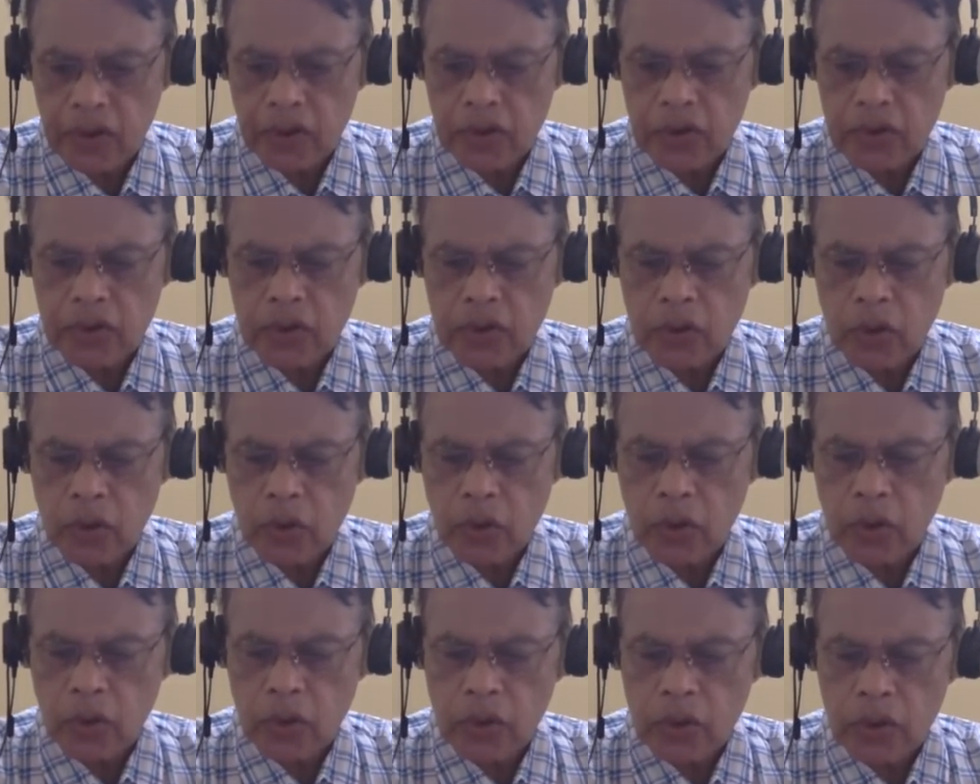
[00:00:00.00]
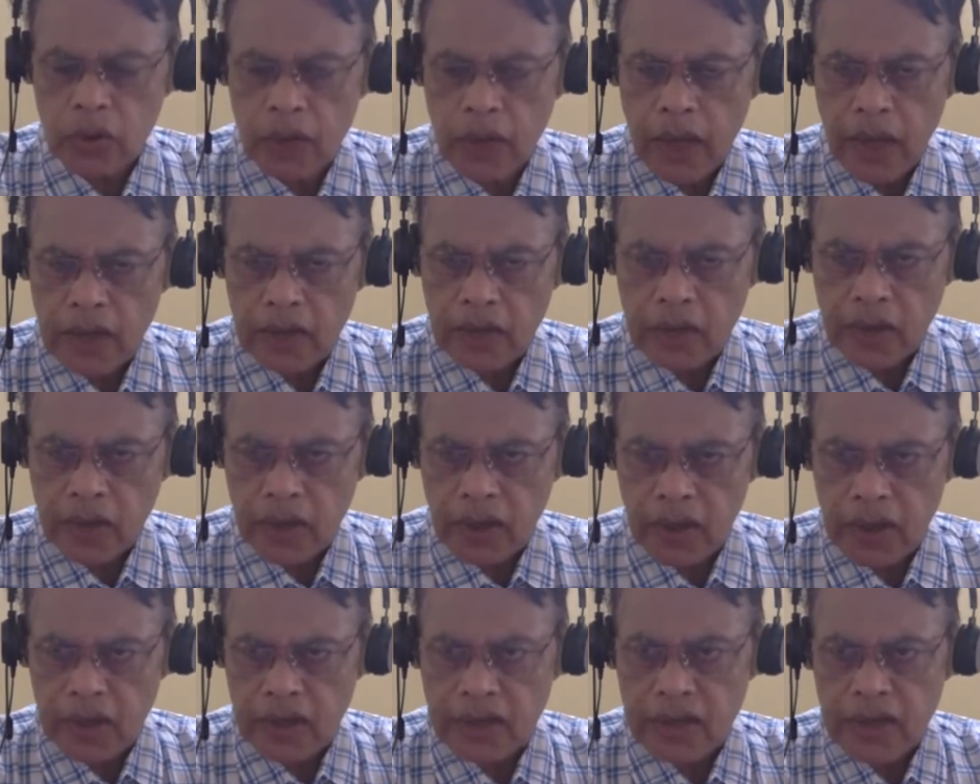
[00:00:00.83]
So, as a
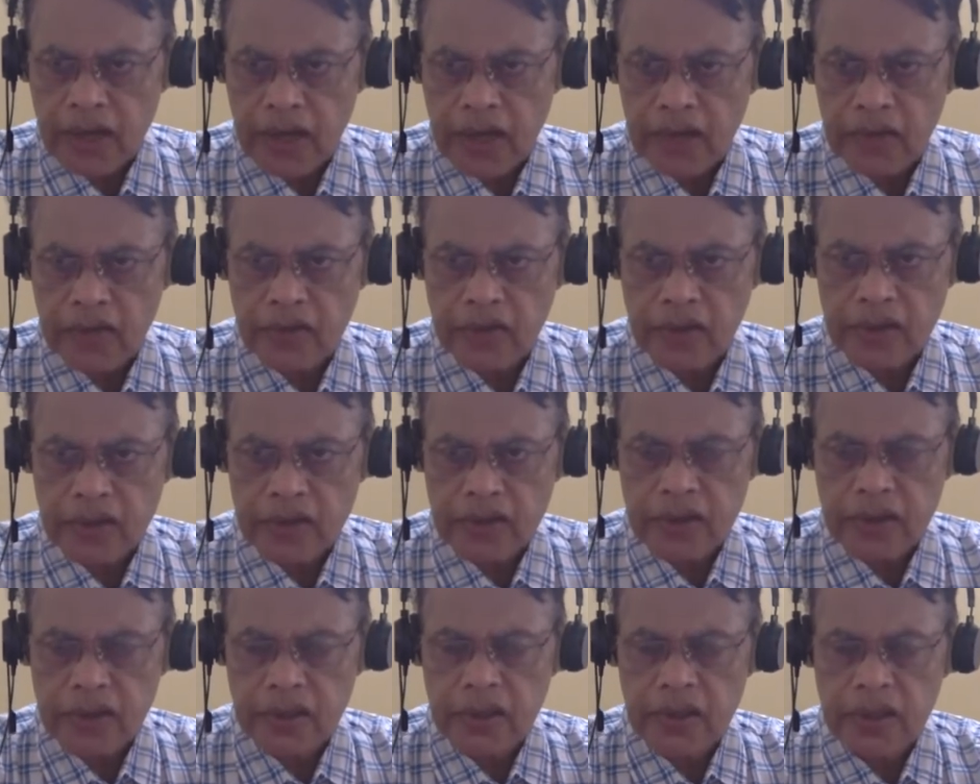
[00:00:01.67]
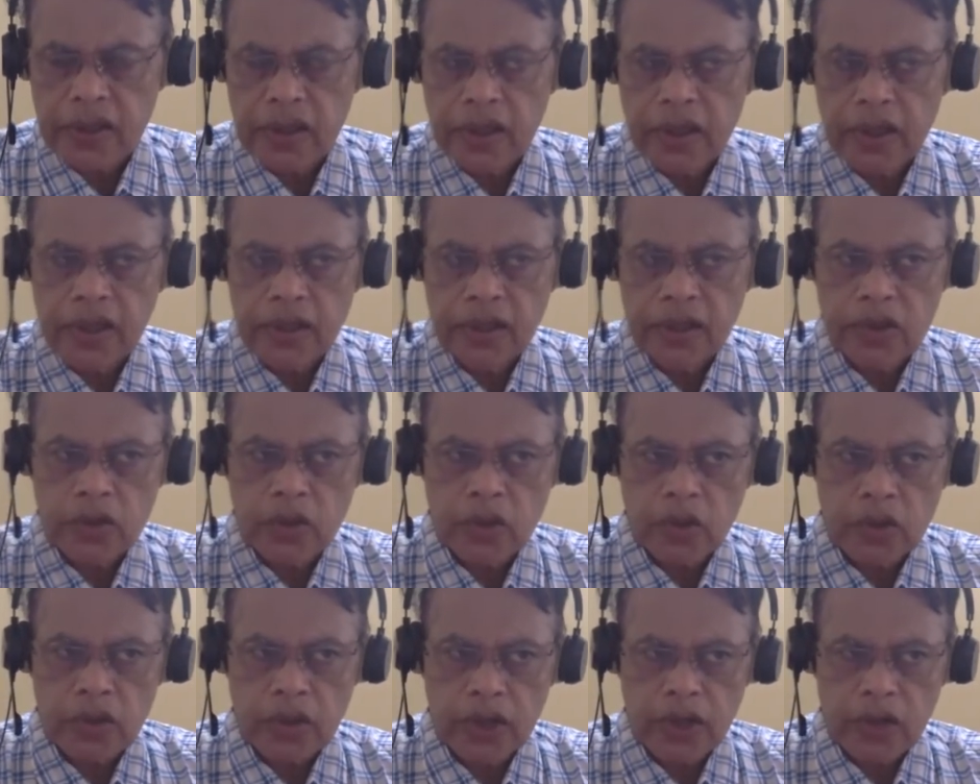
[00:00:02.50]
renal status is concerned, it is
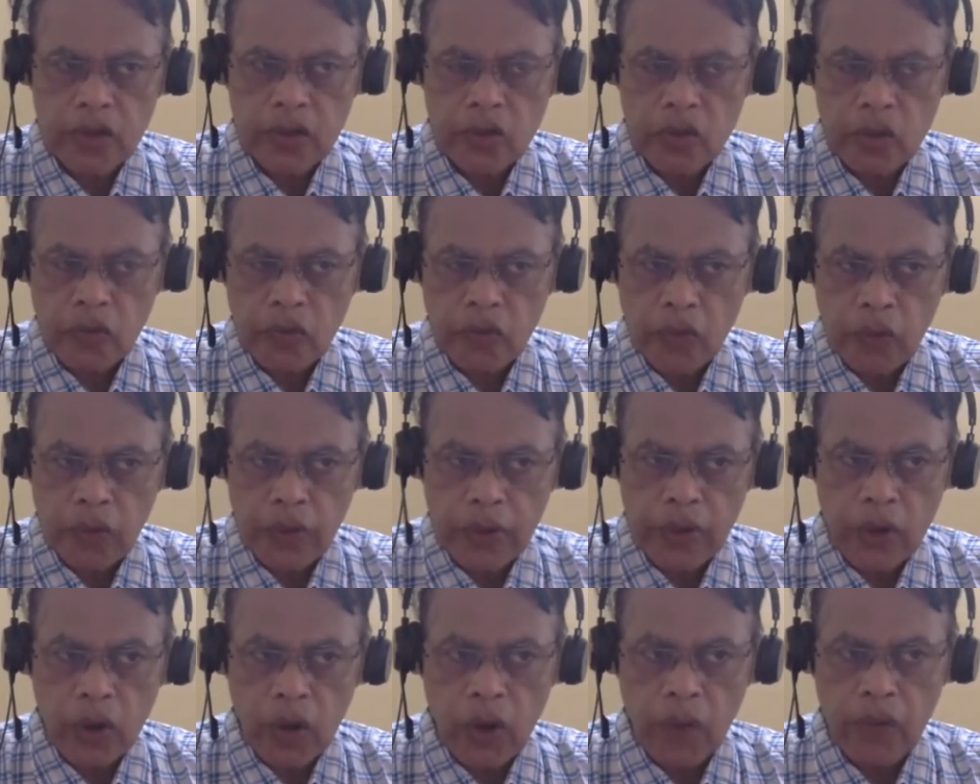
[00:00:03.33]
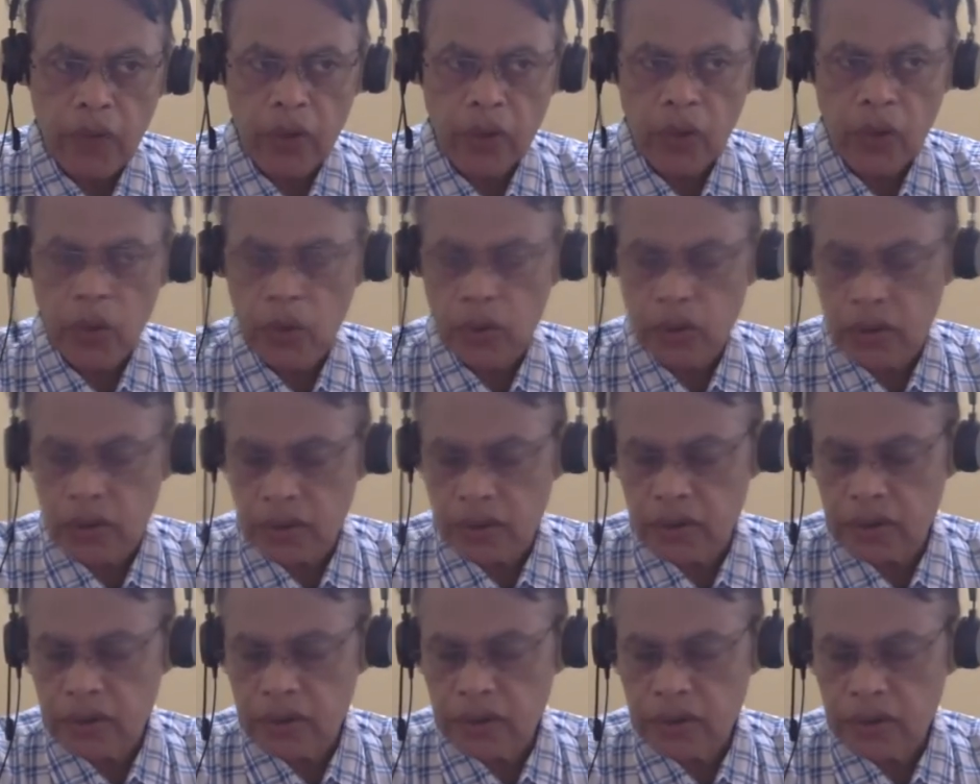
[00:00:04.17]
not. There is no fluid overload.
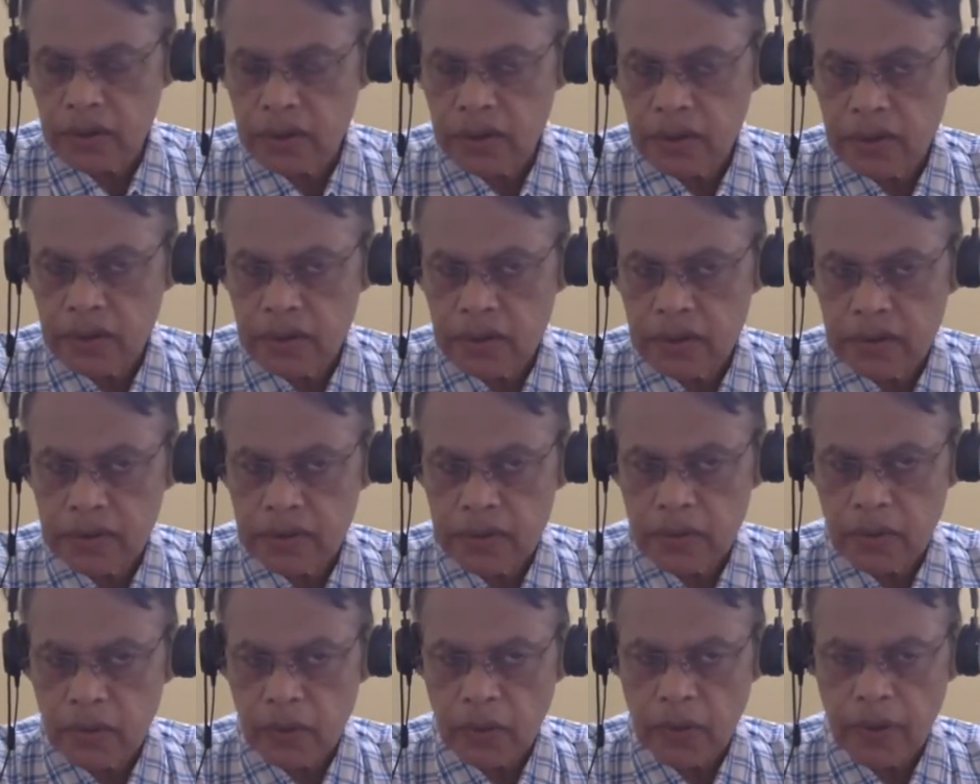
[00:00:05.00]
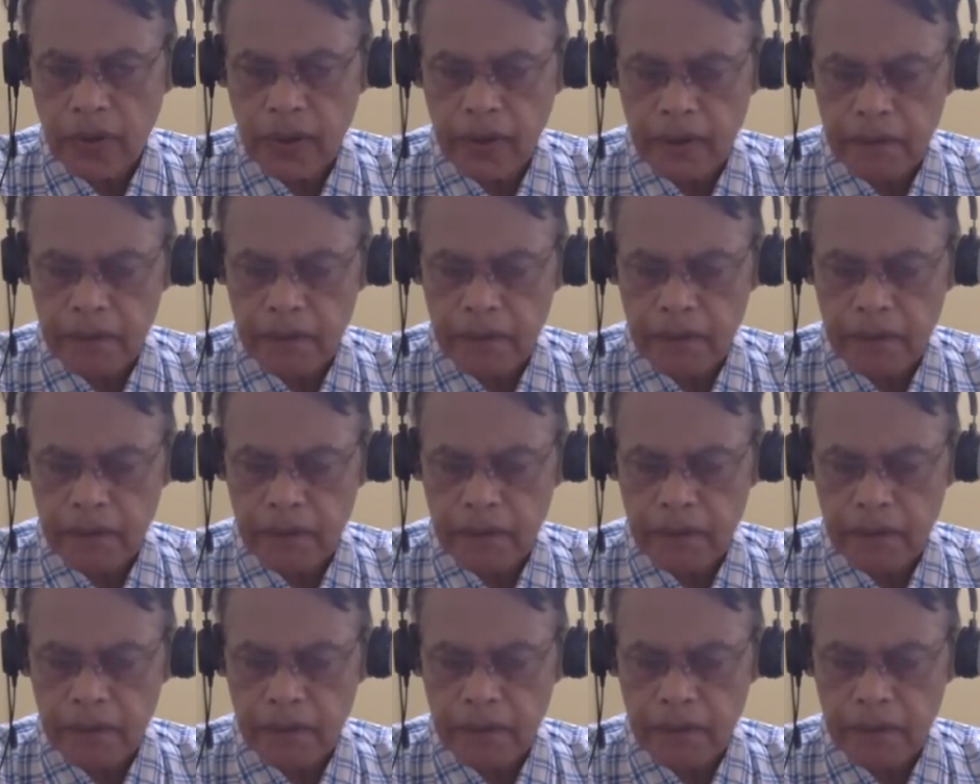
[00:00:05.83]
Okay.